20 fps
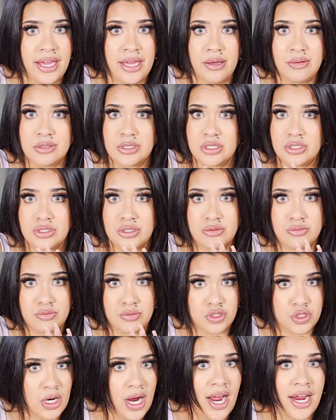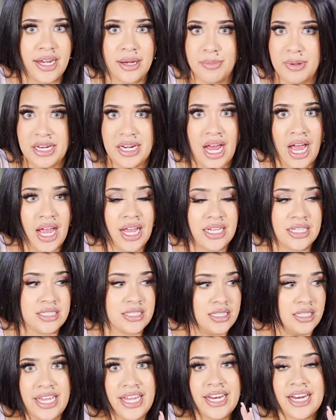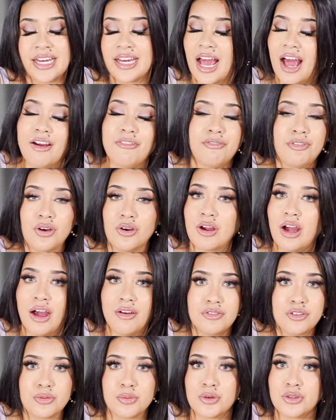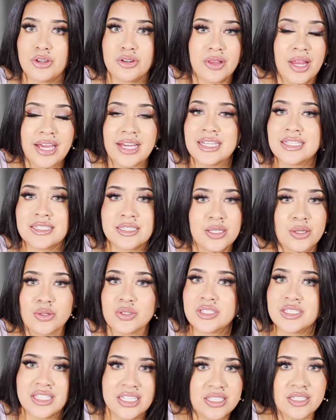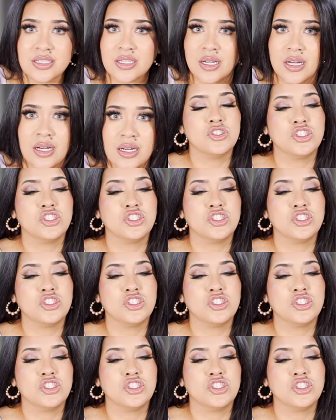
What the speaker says: He was just trying to be nice and he did not feel comfortable. You're like his little sister.